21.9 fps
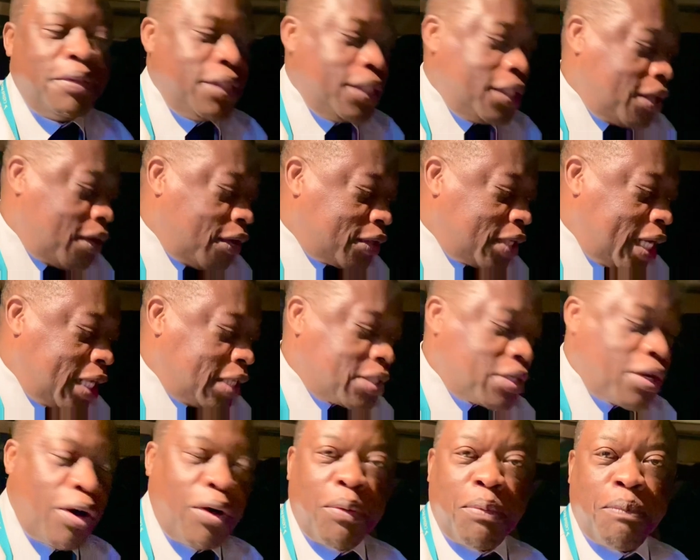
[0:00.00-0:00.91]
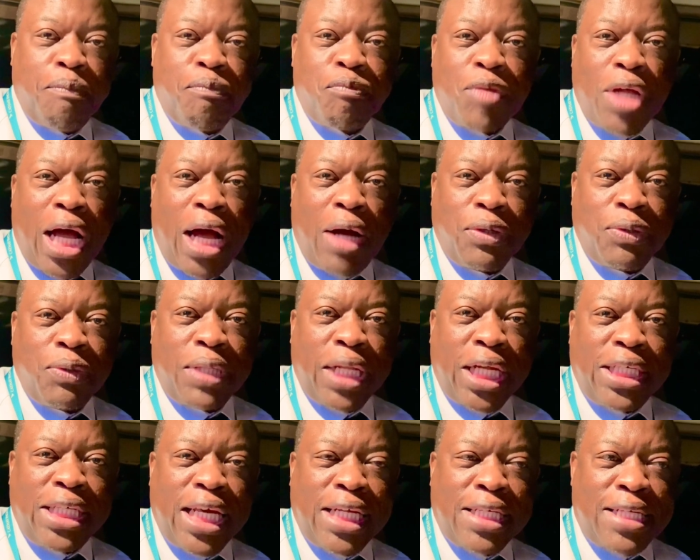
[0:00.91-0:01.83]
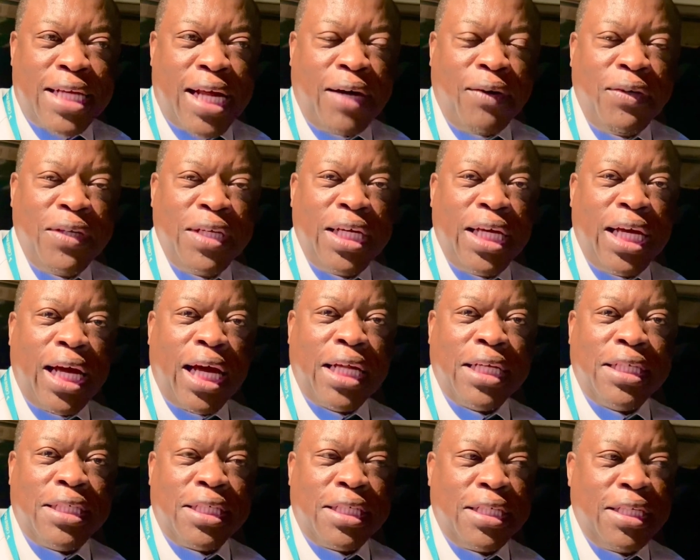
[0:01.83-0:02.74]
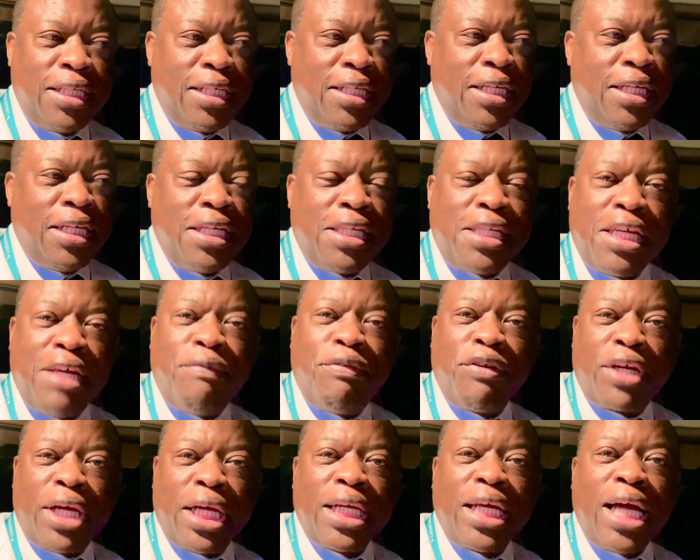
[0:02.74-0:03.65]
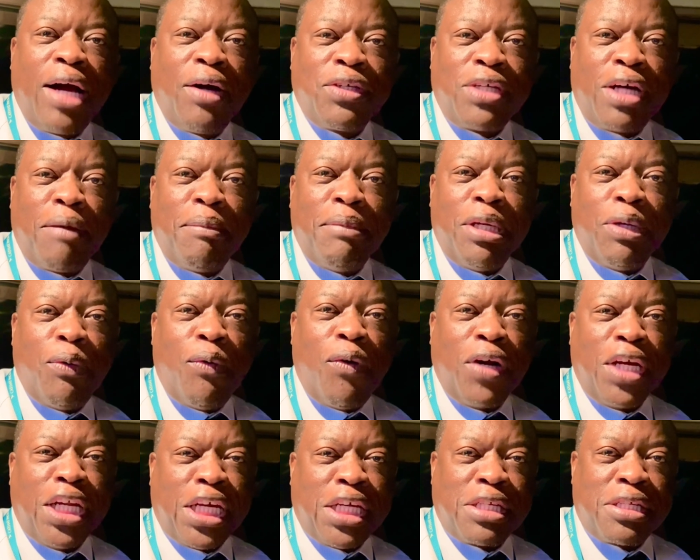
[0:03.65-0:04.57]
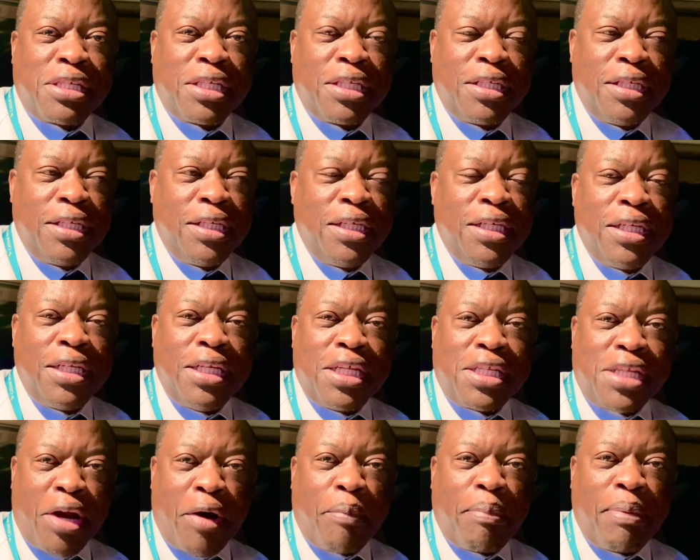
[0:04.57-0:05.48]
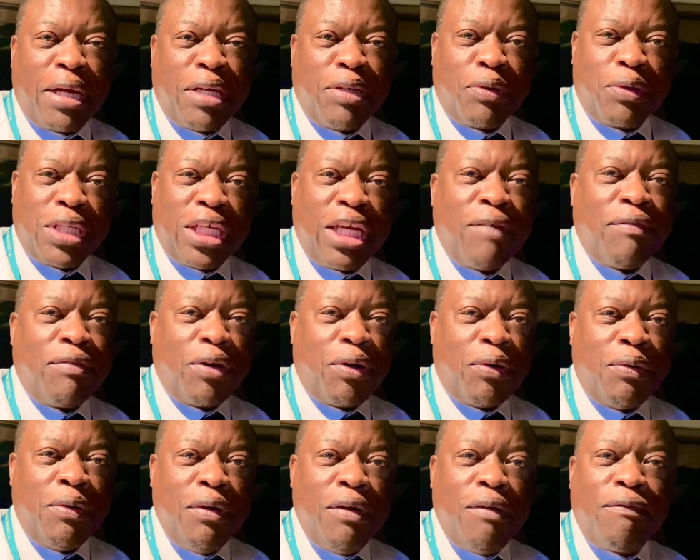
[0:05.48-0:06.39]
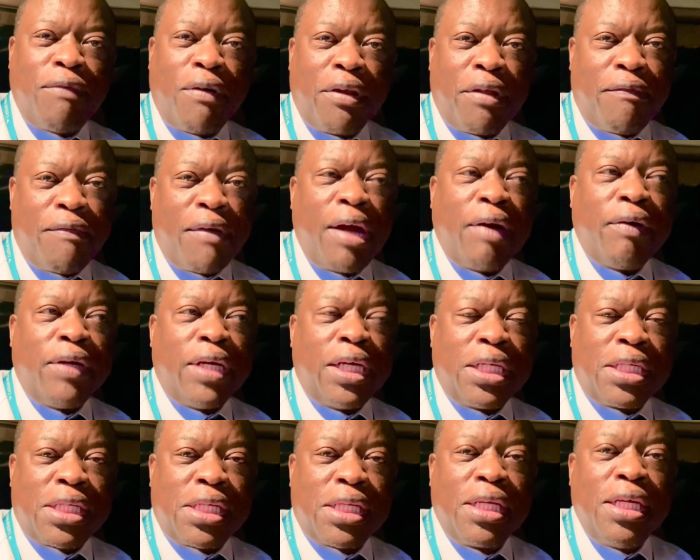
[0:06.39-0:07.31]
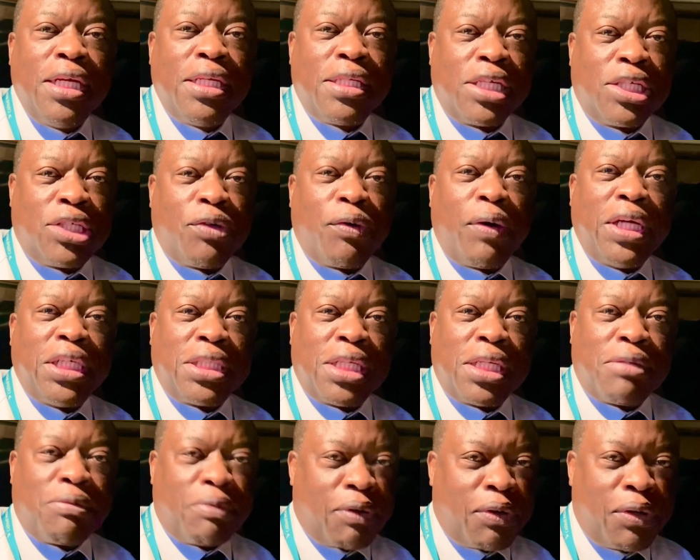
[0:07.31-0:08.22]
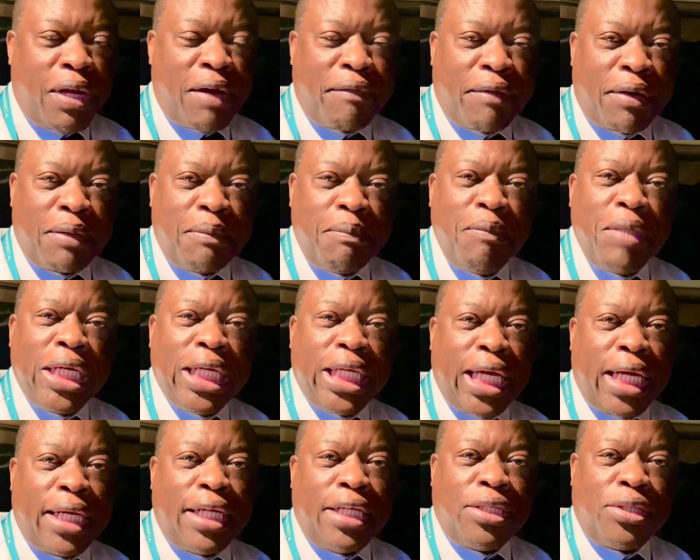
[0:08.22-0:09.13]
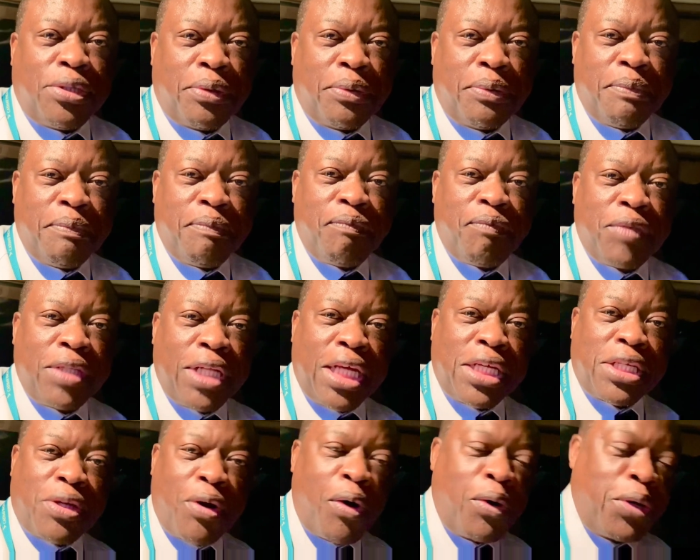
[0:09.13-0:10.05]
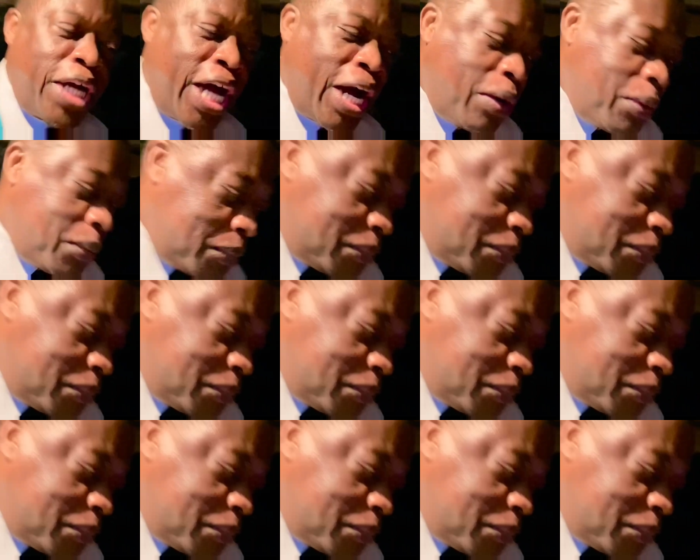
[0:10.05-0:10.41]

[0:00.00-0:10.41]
Okay, so I'll do that test now and see if you can count how many warnings this airplane would give you for the various situations we could ever get into. Let's go now.